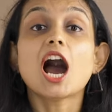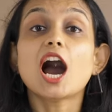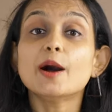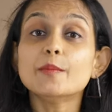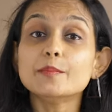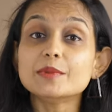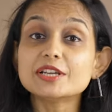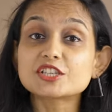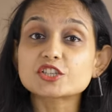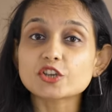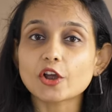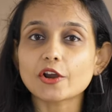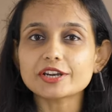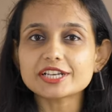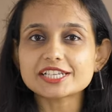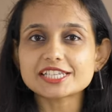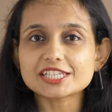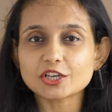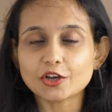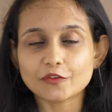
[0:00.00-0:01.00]
A
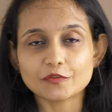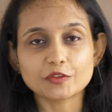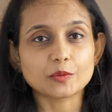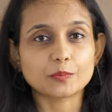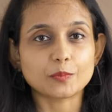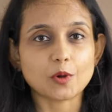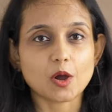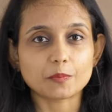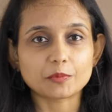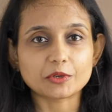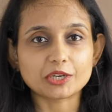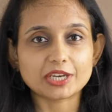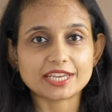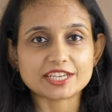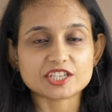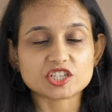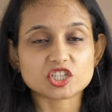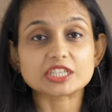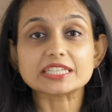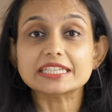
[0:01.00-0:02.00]
majority of the
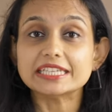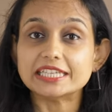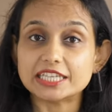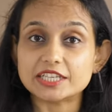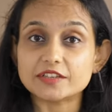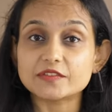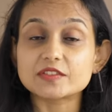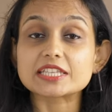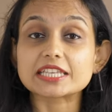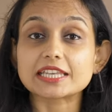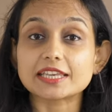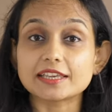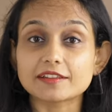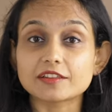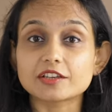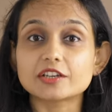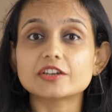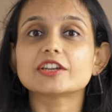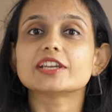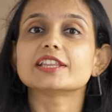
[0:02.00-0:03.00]
population lives
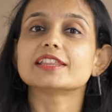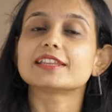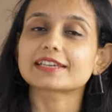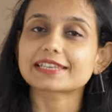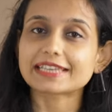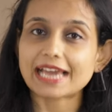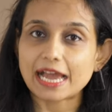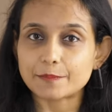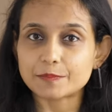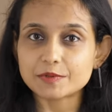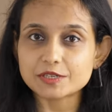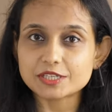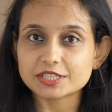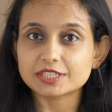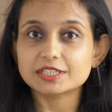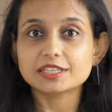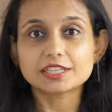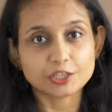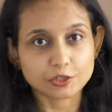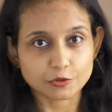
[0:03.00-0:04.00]
either in the
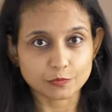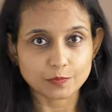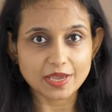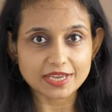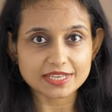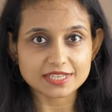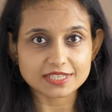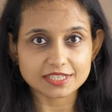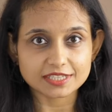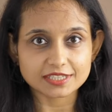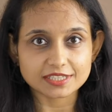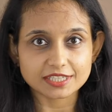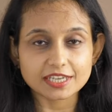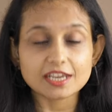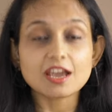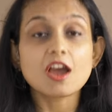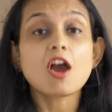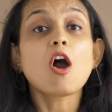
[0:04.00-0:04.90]
capital, Quebec City,